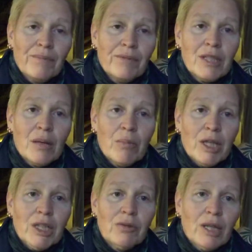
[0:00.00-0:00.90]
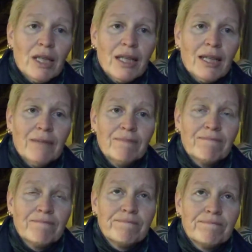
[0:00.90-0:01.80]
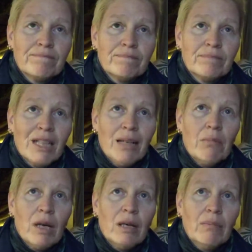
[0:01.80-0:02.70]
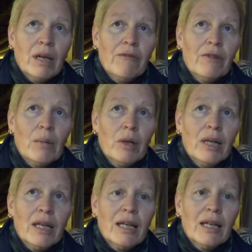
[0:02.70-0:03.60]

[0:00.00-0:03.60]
somebody drinking in my family,